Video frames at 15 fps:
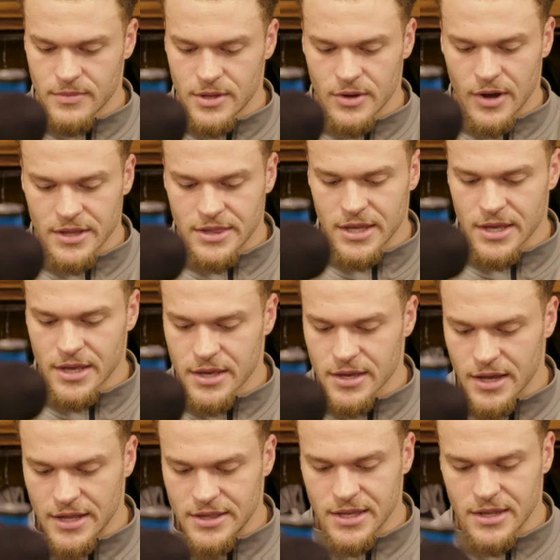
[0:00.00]
you know, I think
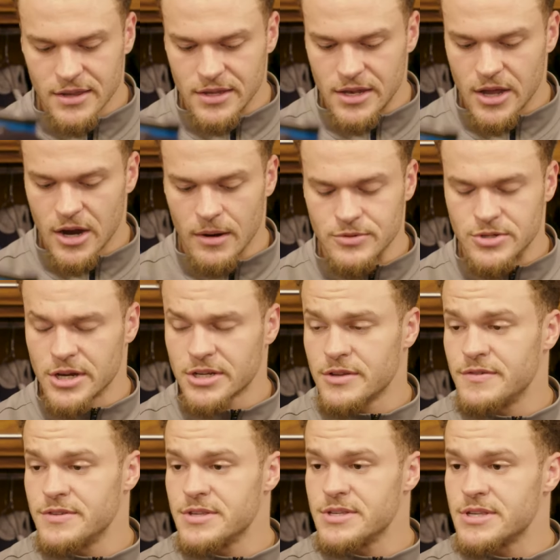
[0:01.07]
at the end of the day, our
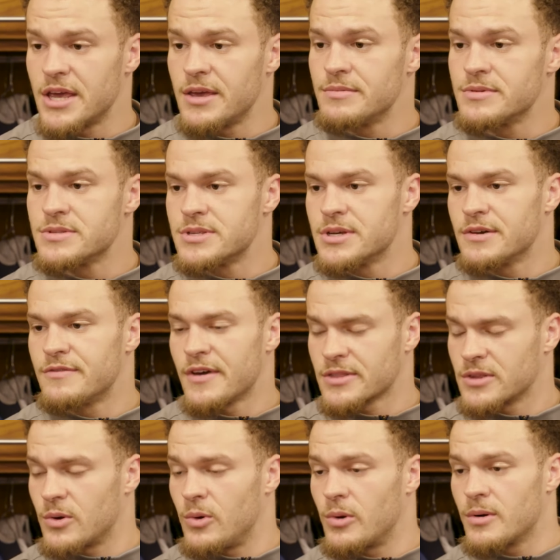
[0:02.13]
objective is the same, is to
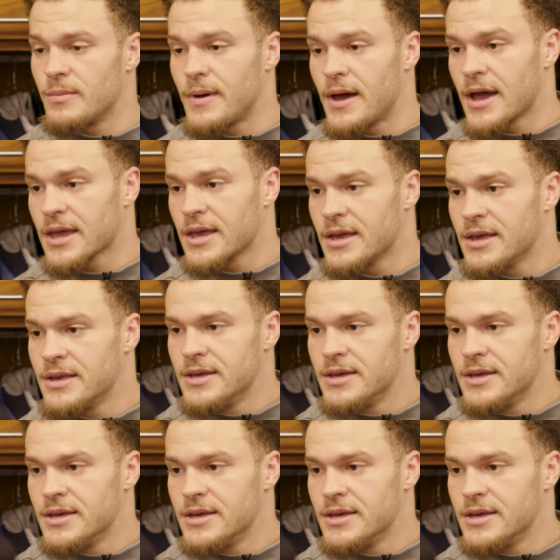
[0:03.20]
affect the quarterback,